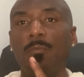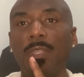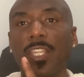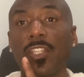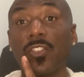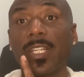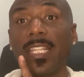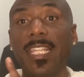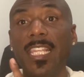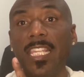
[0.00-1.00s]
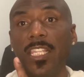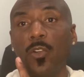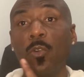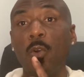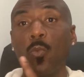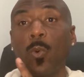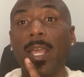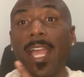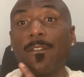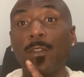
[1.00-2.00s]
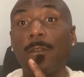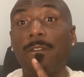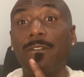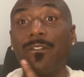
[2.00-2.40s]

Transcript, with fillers: Because your ego will have you